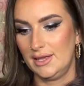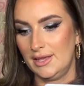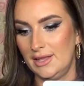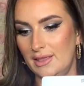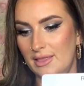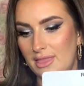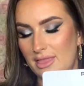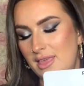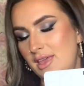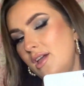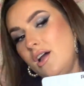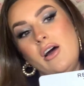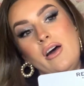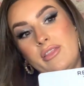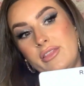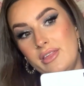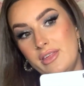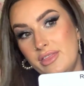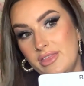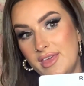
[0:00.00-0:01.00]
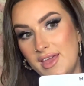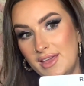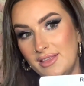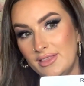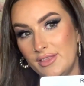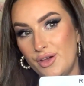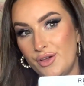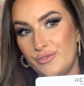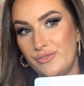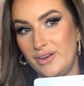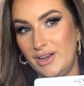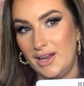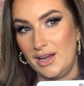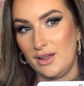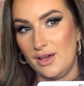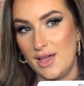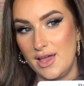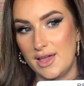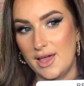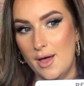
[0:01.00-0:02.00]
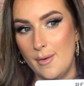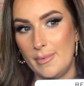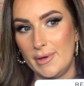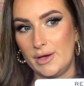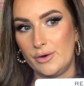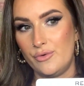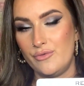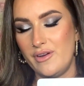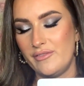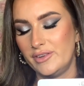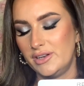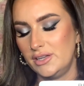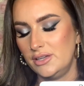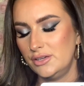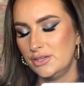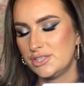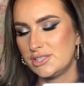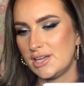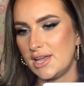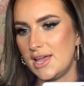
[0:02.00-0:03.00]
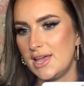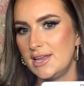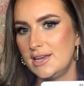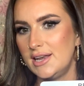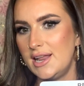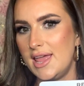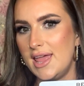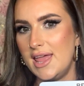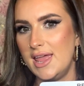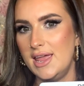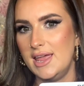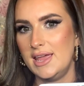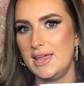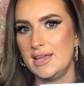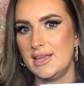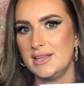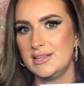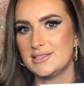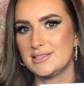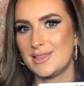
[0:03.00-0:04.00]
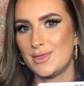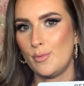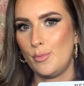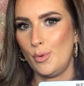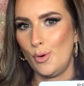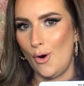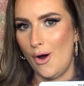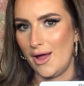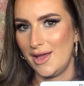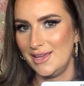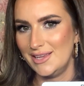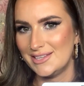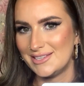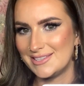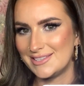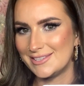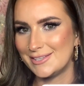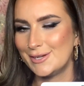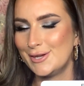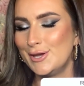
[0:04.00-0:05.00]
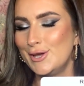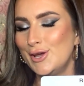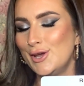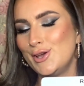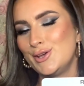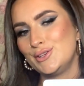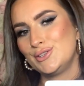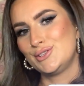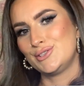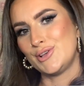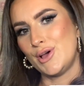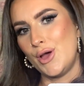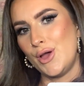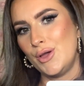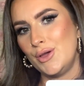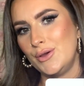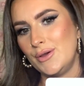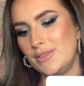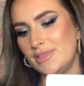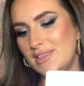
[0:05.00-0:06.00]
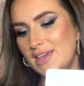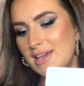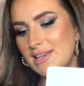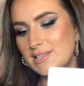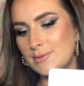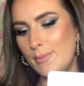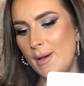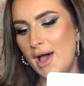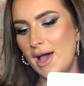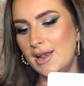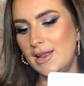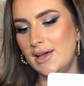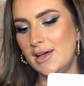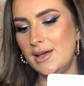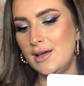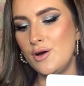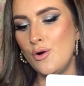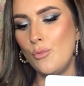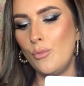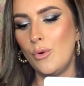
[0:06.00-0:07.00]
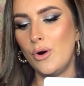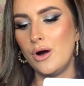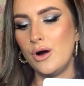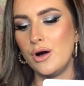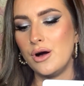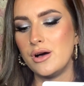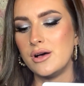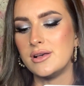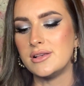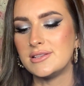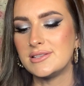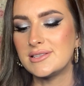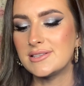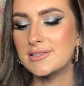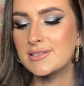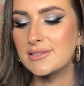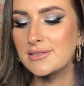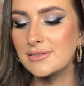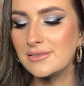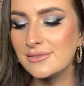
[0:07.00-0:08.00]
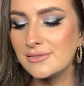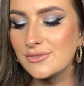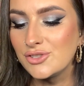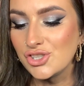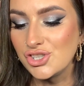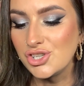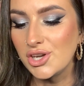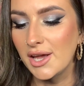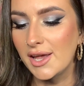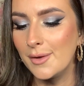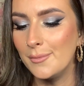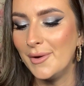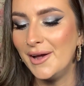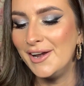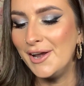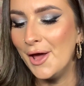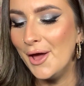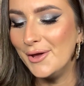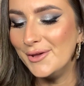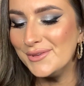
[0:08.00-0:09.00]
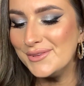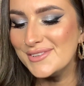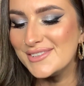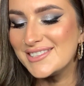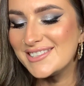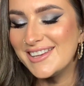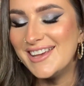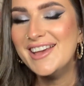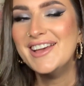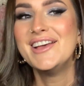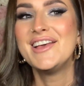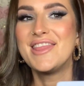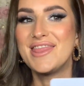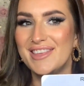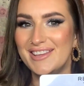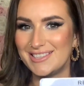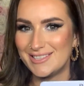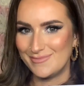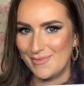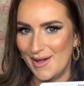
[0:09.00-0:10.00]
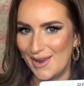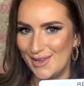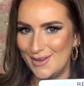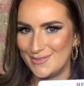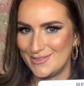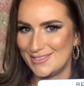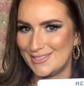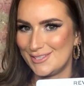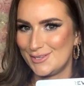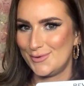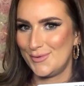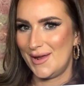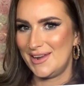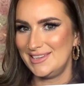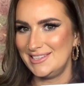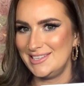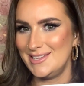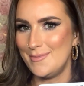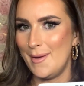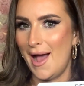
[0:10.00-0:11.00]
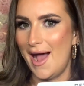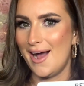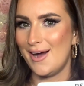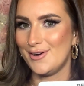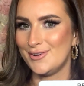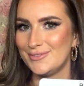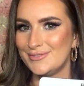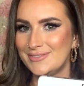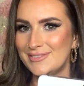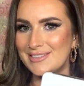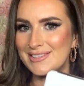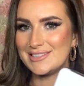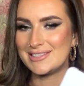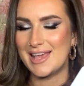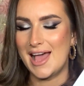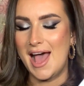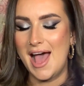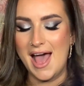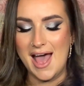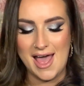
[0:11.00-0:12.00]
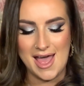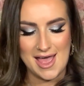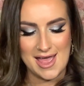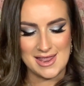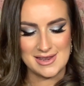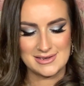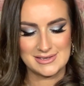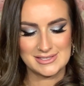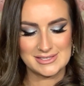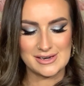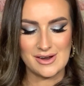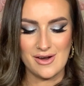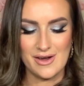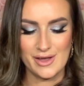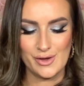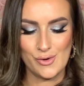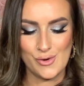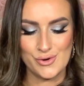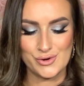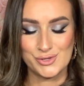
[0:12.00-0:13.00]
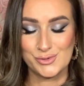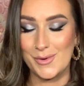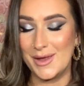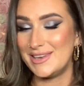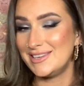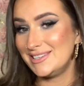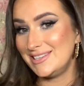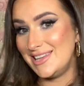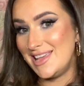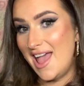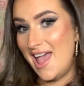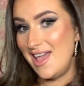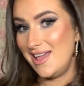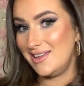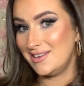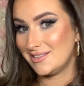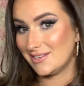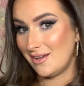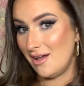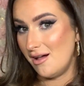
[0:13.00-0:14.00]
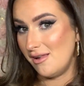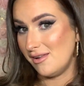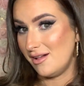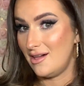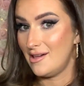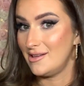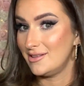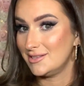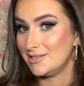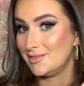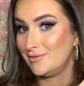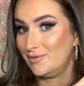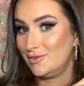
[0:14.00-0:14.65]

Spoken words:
The other thing that I really like about Revolution is the price. So this palette was, just checking my notes, this palette was £20 and I got 28 colours for